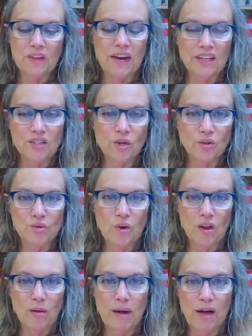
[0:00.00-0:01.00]
And I told you
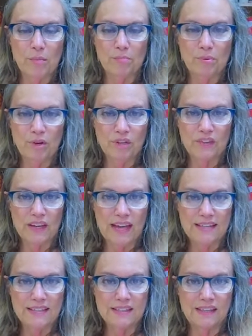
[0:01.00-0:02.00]
all about a book that
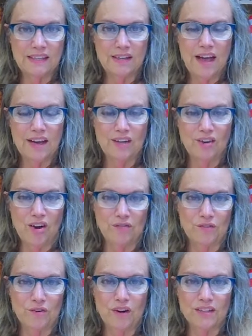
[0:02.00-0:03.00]
Casey had gotten
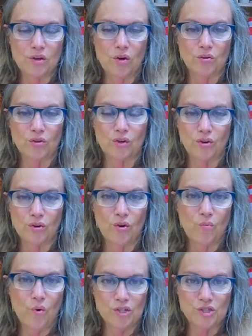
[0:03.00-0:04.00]
for us called Girl
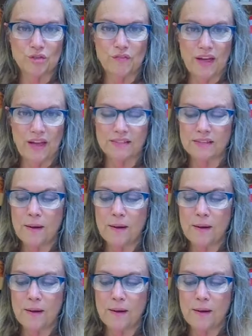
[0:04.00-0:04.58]
Wash Your Face.